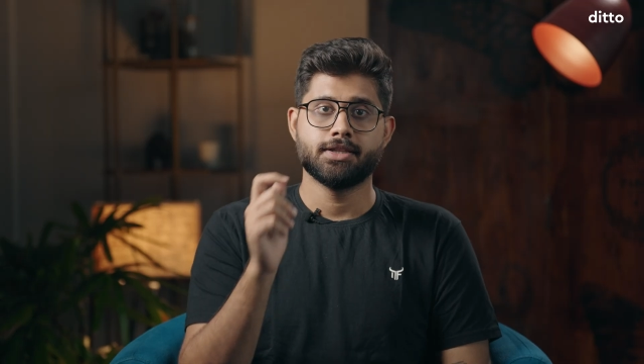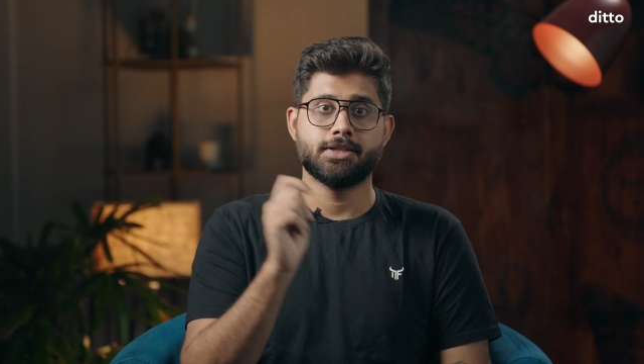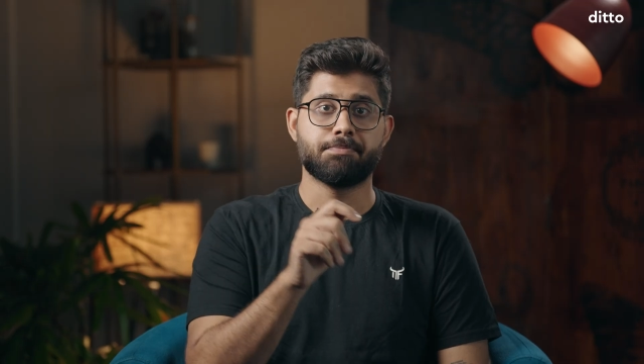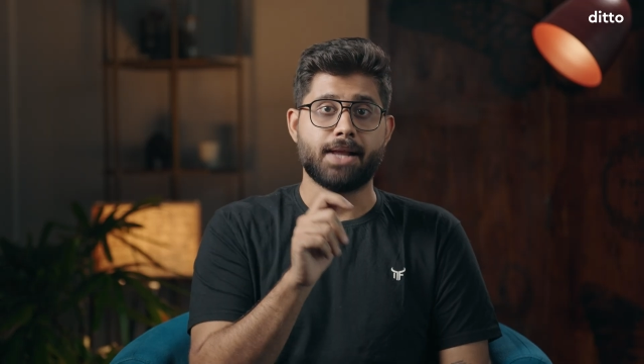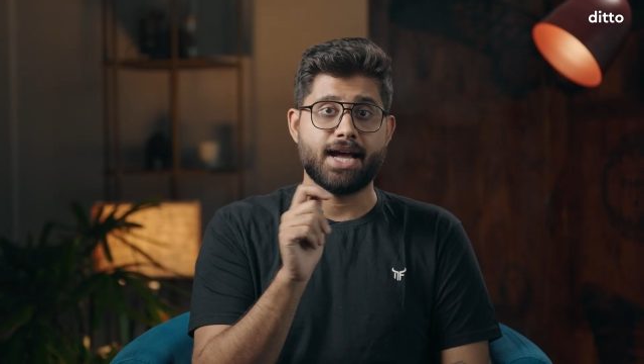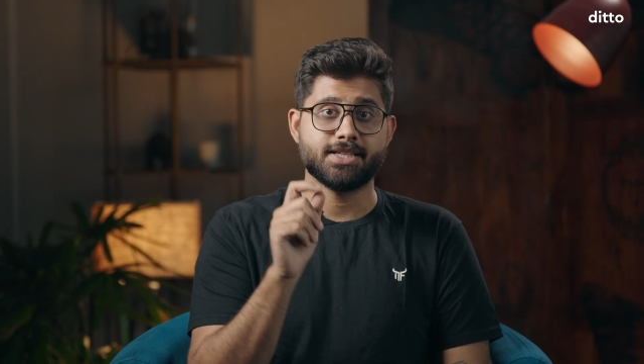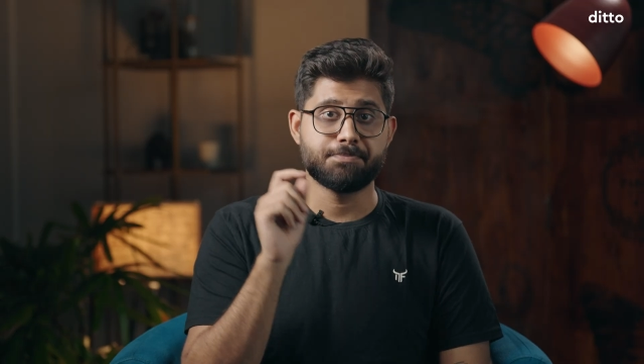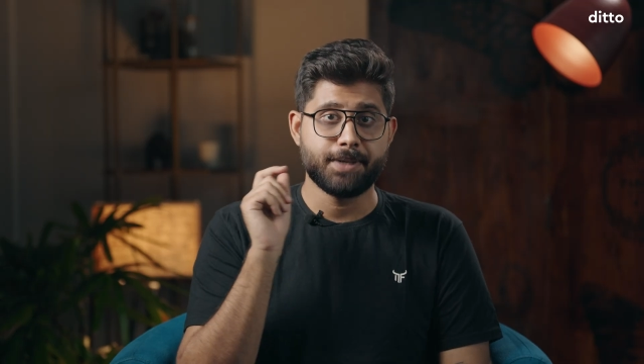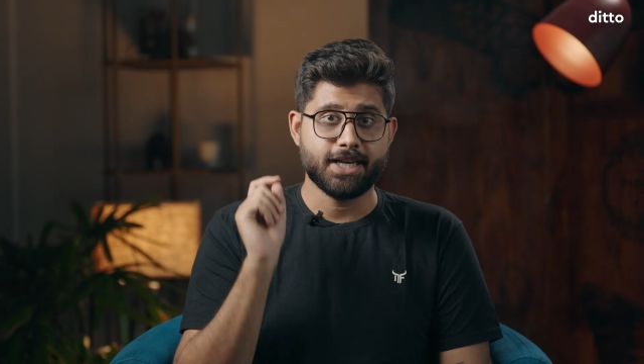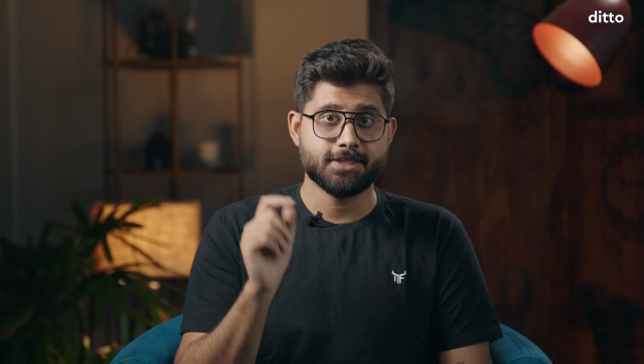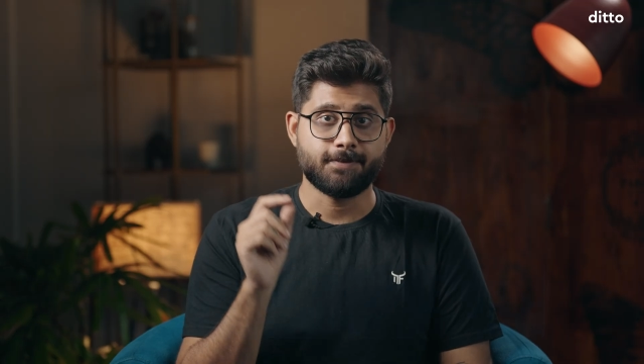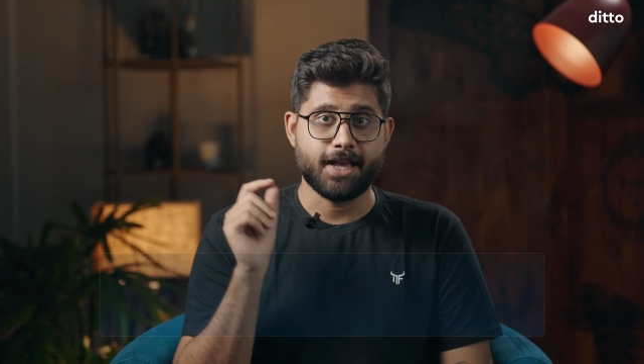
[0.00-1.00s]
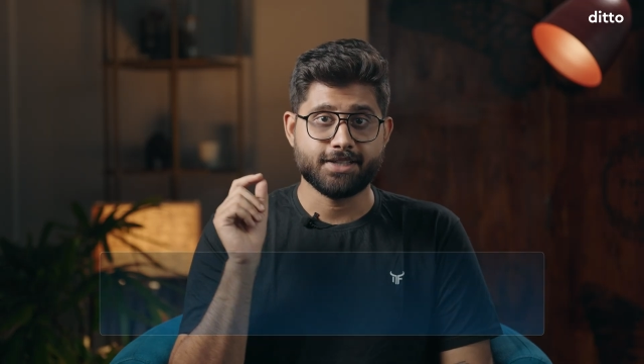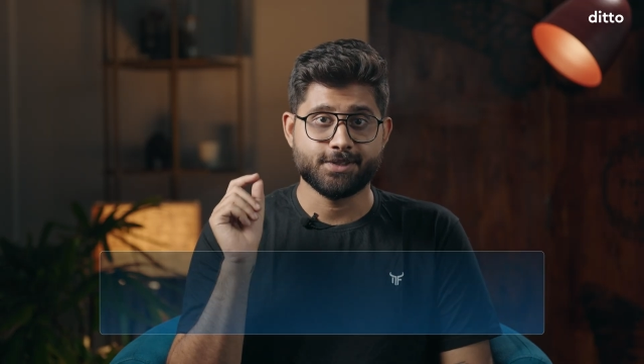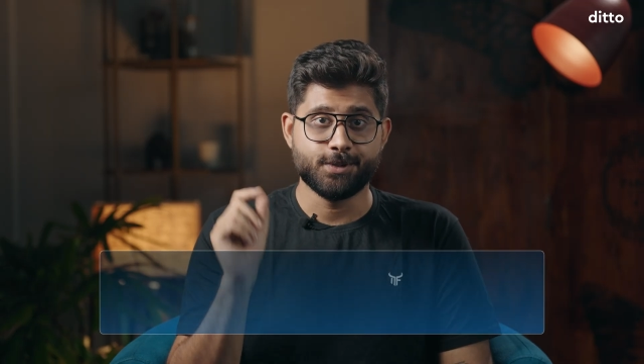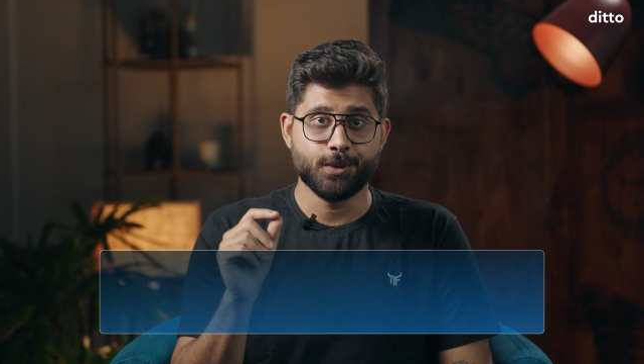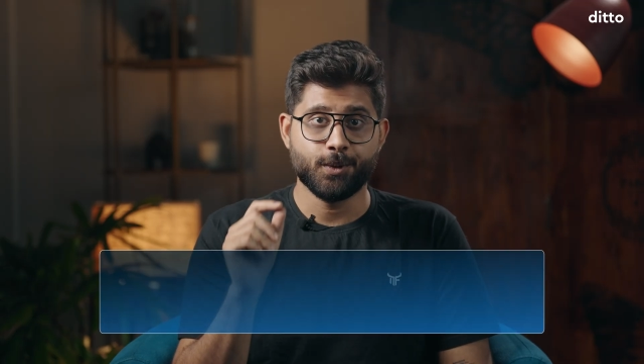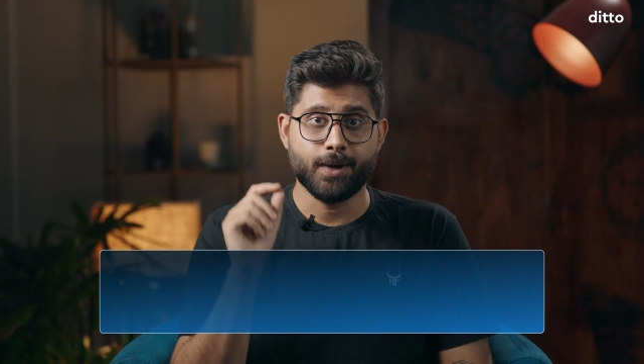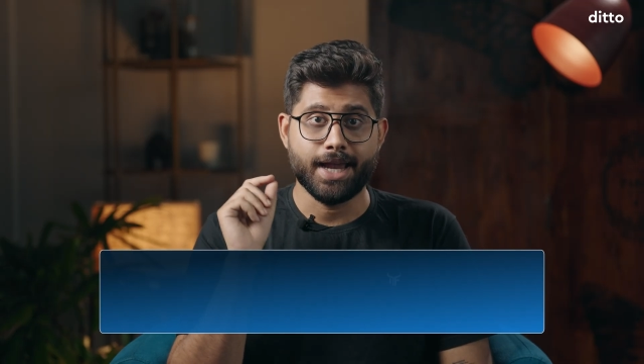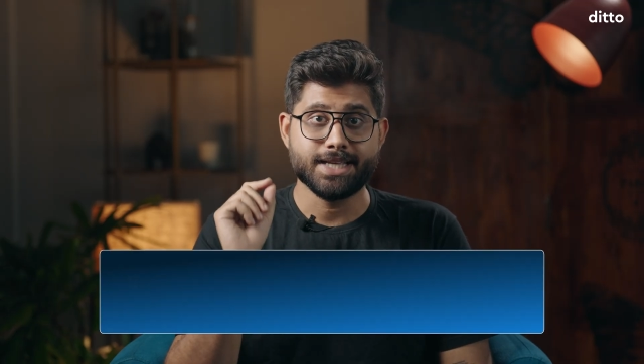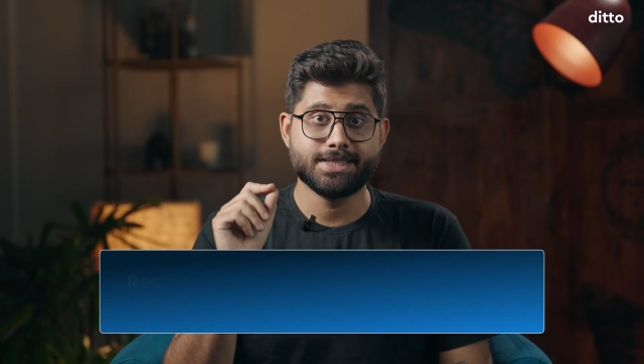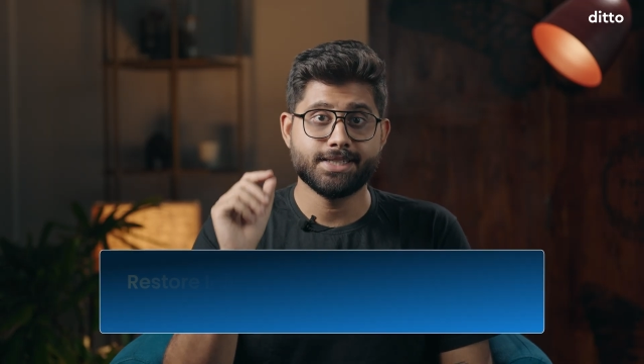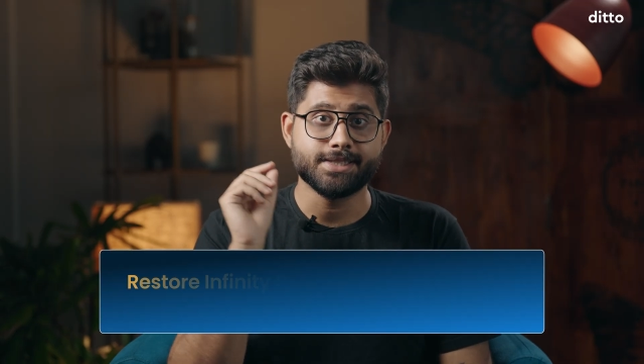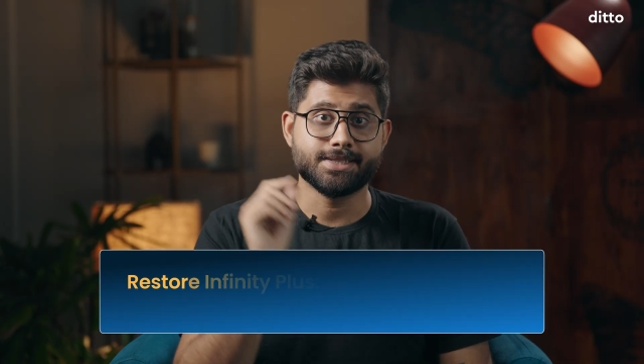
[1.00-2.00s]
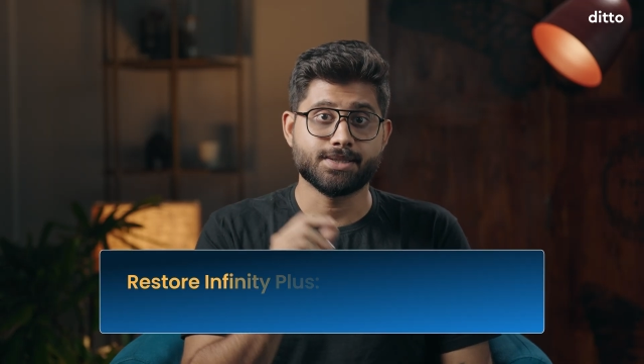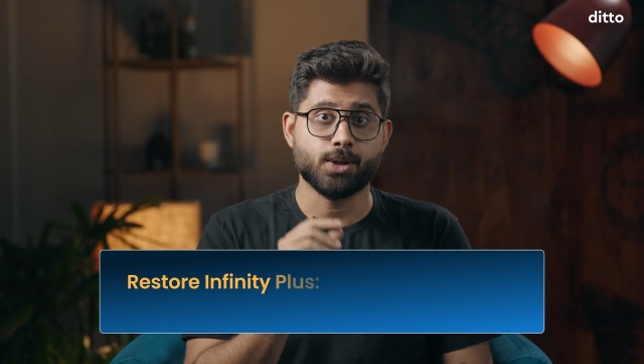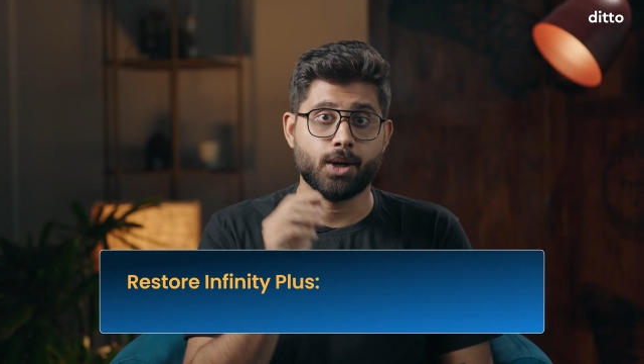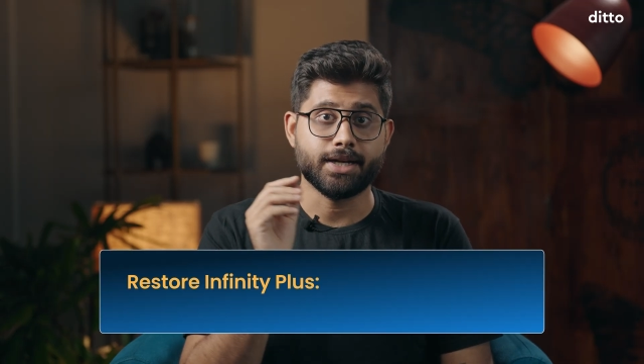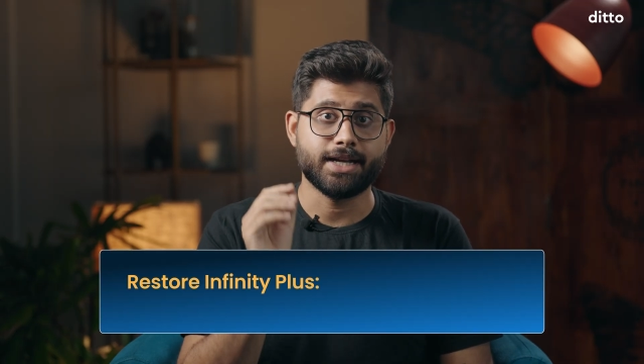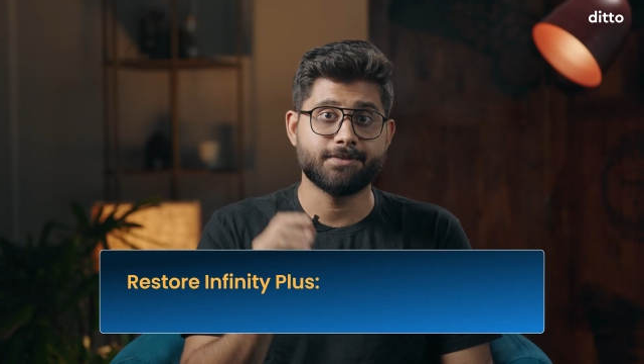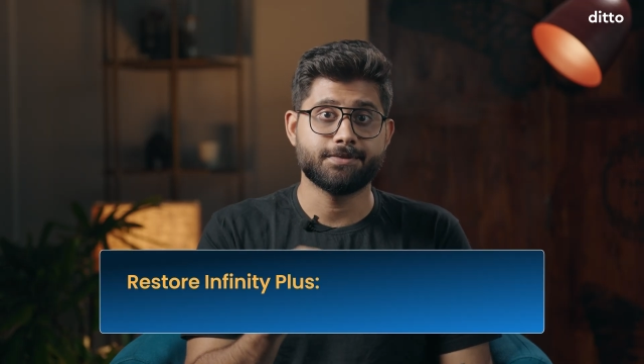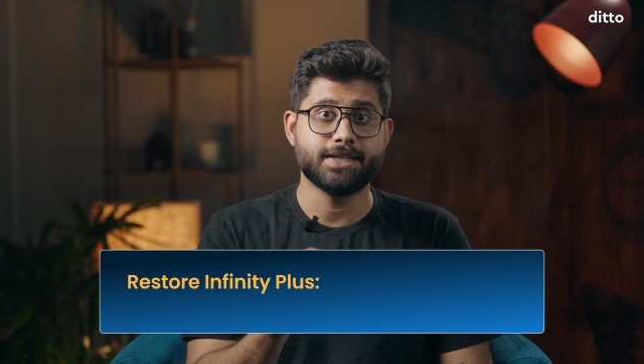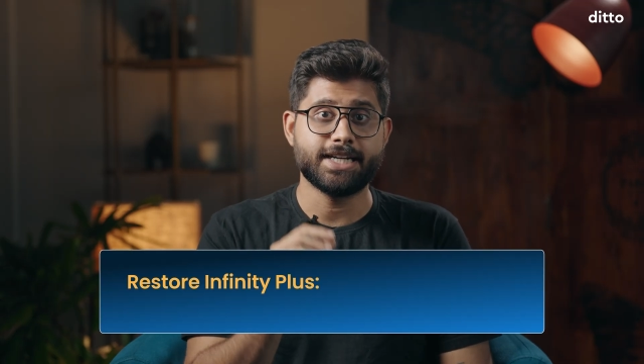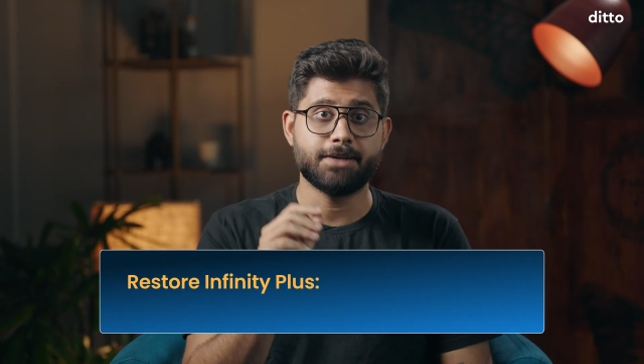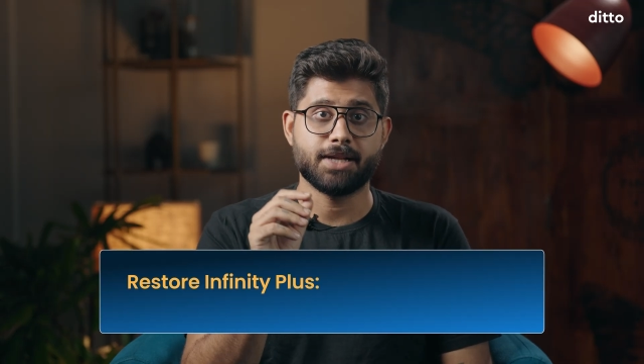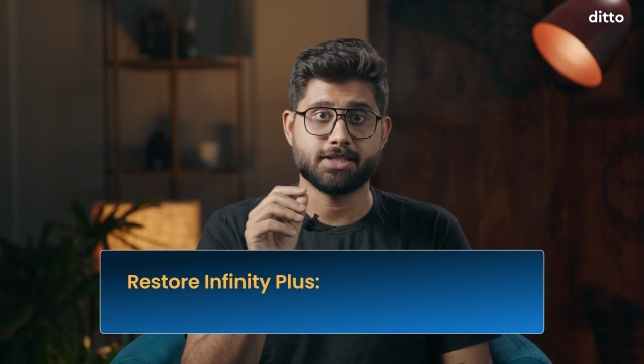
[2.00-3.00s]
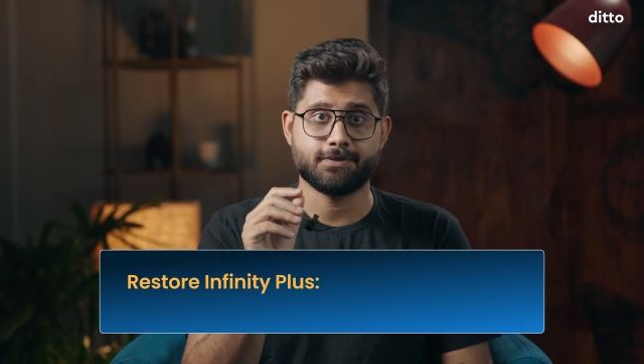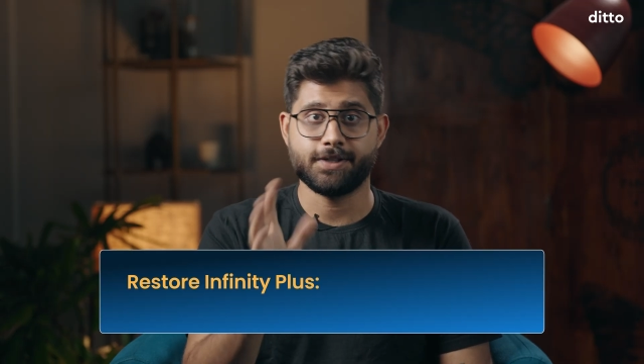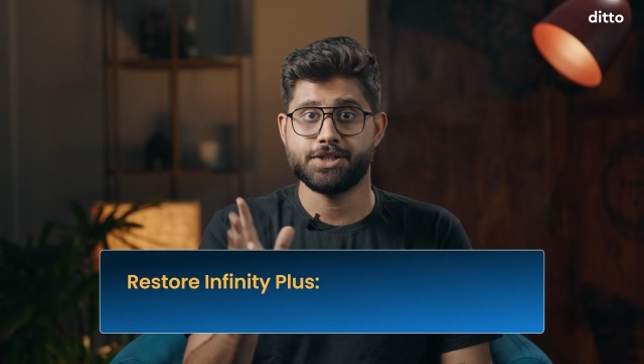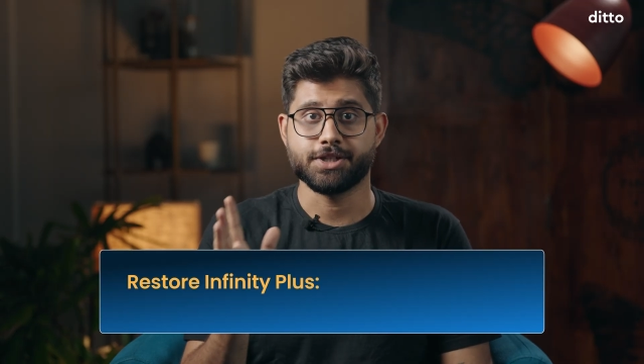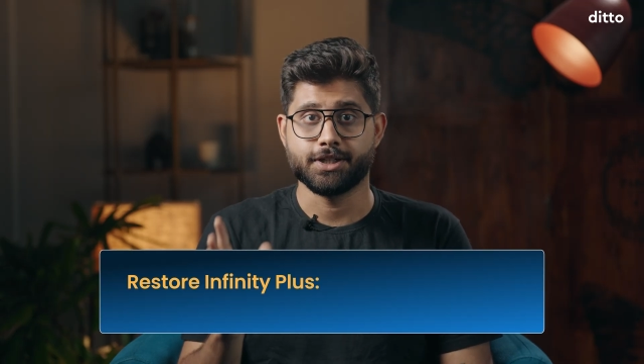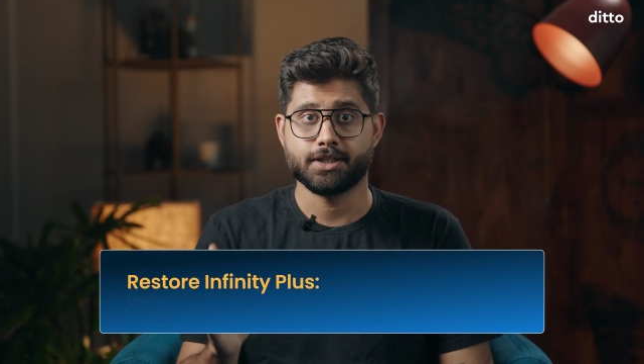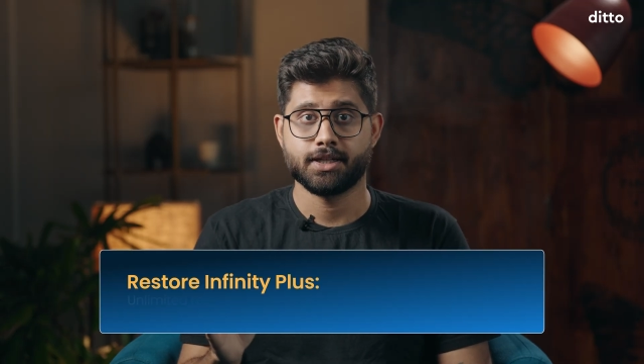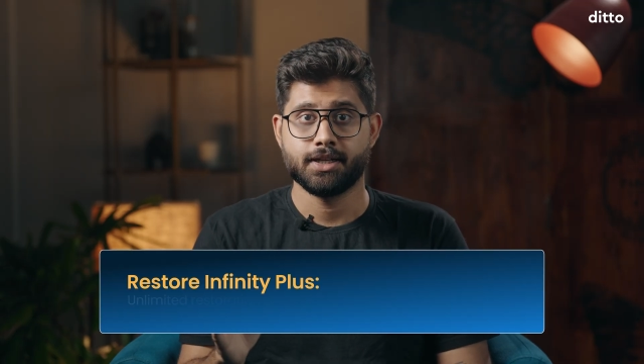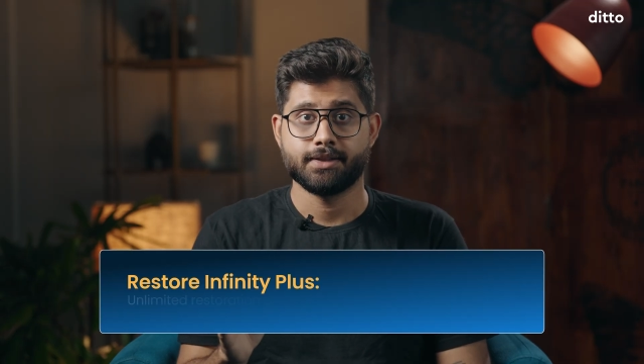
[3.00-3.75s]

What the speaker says: The plan's biggest flex though is the Restore Infinity Plus feature,